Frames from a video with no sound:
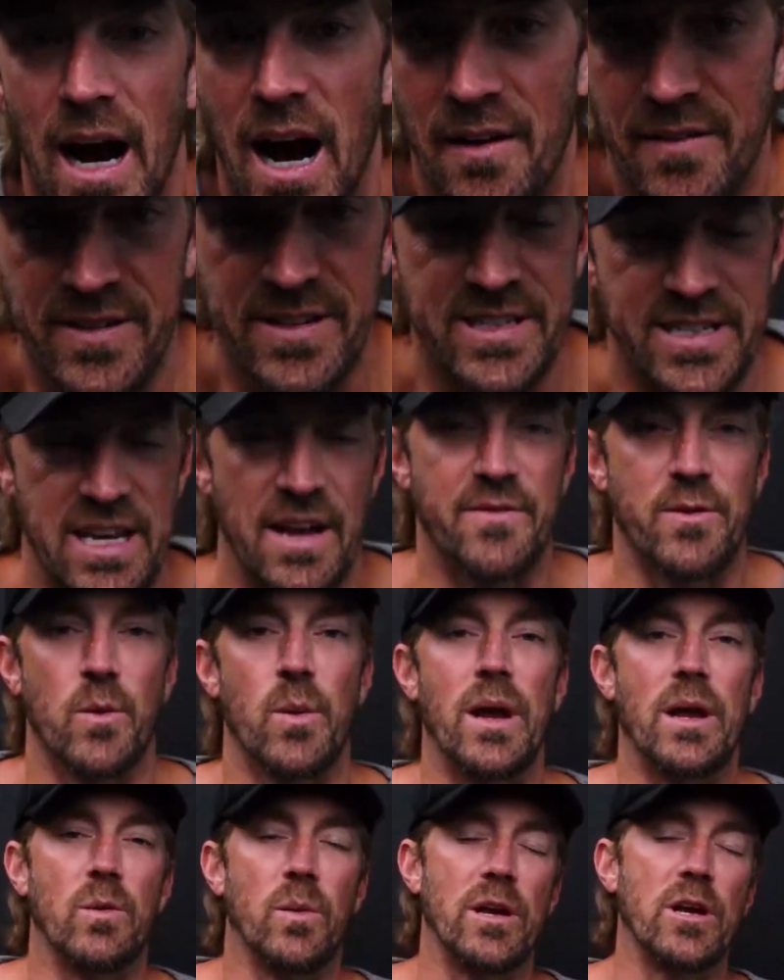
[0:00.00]
Obviously, every
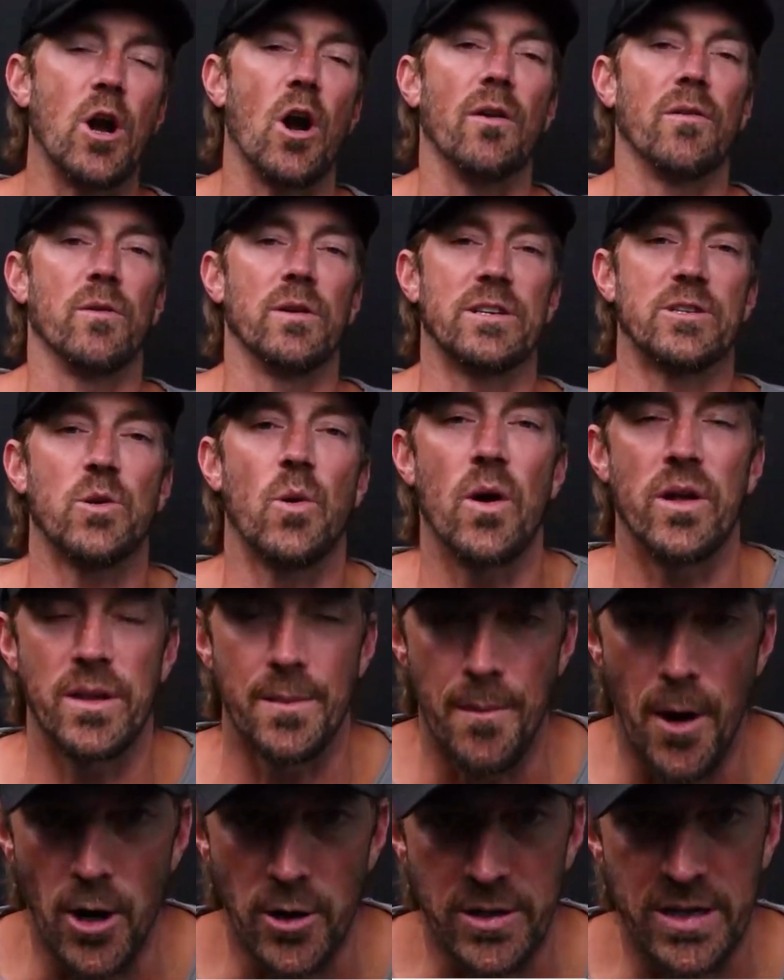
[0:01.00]
week we go over what's going on in the
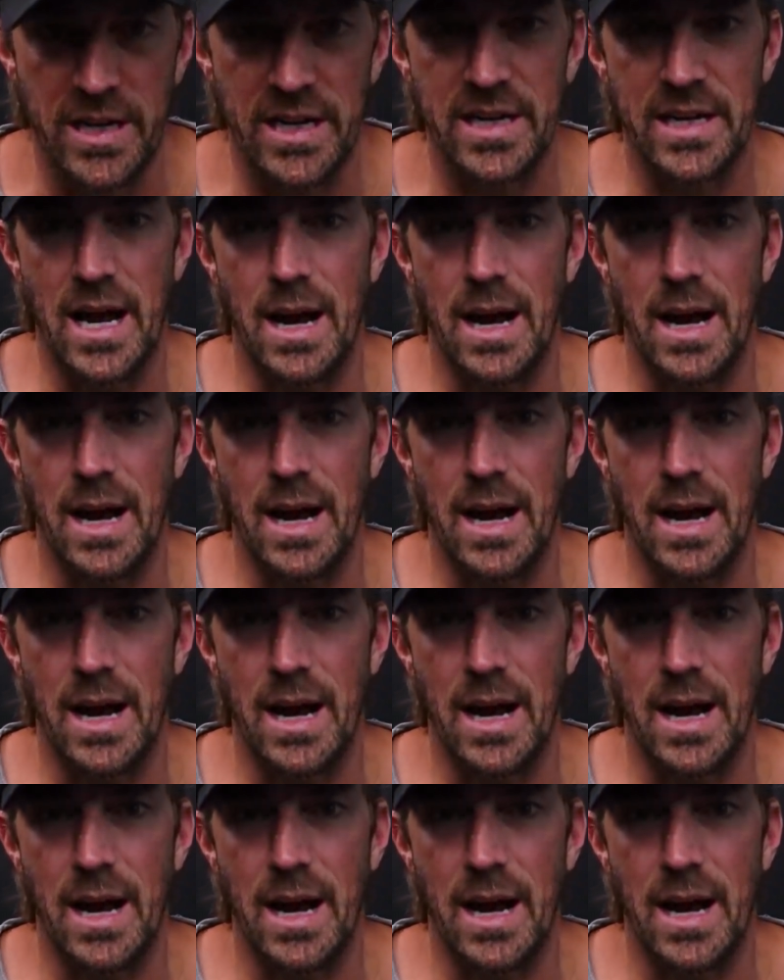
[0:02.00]
market.